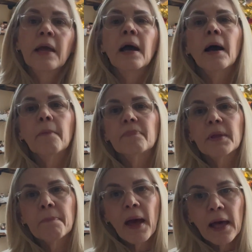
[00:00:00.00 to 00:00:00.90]

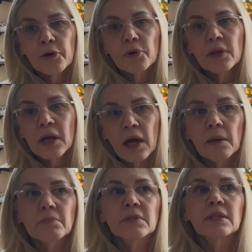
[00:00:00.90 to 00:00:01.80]
The pattern
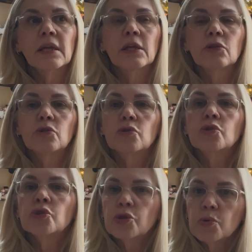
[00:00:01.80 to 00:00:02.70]
comes in
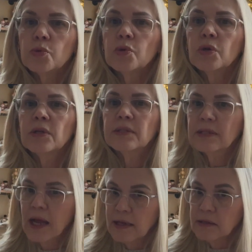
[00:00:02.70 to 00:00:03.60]
2
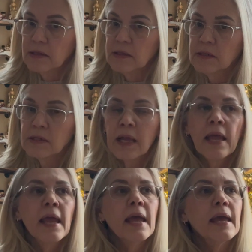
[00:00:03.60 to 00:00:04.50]
sizes,
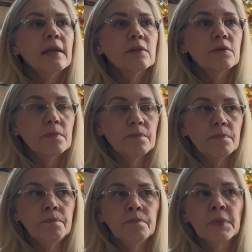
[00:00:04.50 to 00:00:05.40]
and
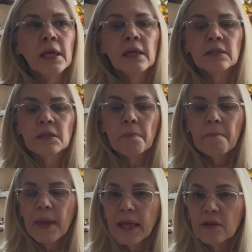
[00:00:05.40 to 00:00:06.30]
it's
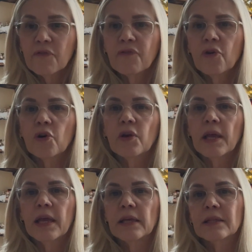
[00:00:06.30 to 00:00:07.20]
made for
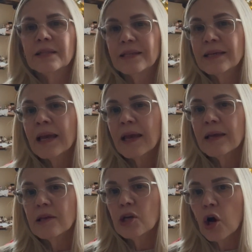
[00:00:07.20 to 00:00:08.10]
a
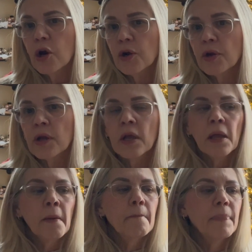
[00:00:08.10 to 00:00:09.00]
DK yarn,
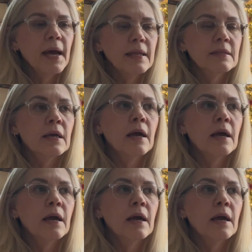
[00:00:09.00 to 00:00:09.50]
but